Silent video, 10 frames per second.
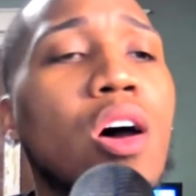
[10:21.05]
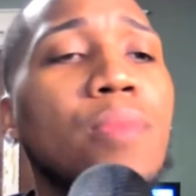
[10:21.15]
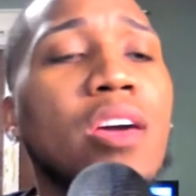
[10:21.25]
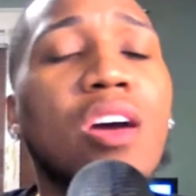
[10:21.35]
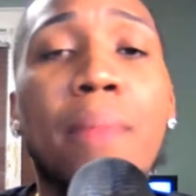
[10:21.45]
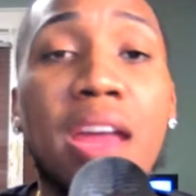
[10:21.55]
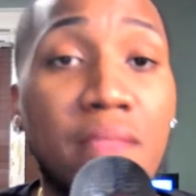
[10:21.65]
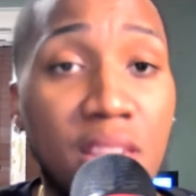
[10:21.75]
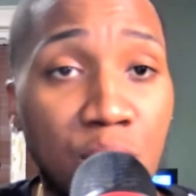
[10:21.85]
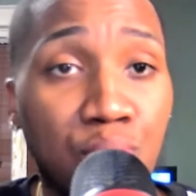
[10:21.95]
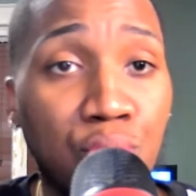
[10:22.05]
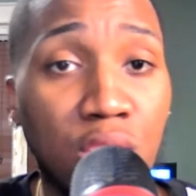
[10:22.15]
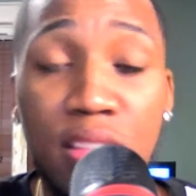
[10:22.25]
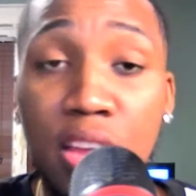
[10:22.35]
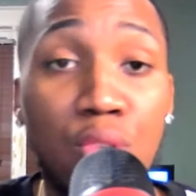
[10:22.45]
they come by to visit Brooke
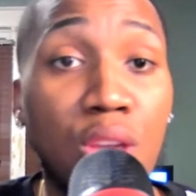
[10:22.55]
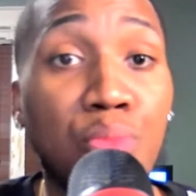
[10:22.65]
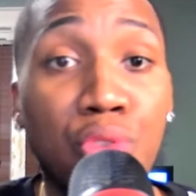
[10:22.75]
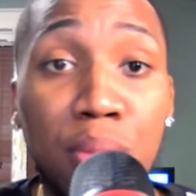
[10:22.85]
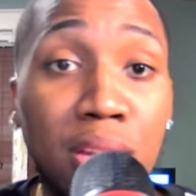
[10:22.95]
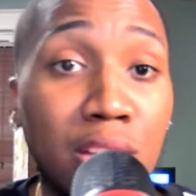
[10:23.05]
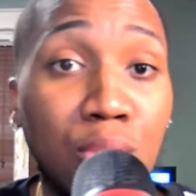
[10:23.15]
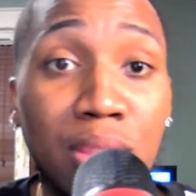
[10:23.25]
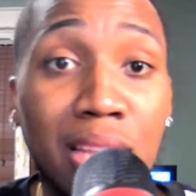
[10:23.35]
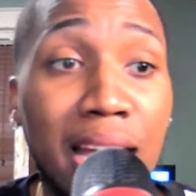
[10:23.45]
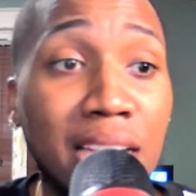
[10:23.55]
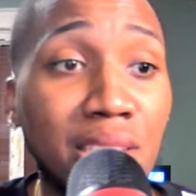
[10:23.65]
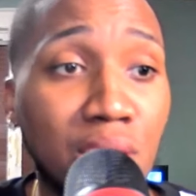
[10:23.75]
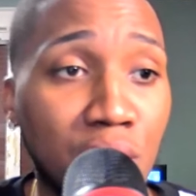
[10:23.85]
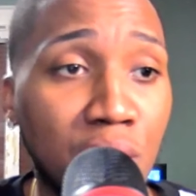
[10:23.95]
because they know that Brooke been dealing with a lot of
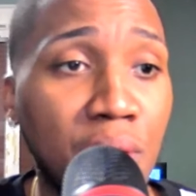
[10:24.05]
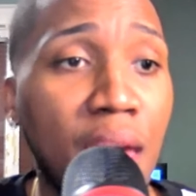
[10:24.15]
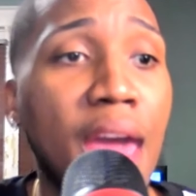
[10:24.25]
stuff.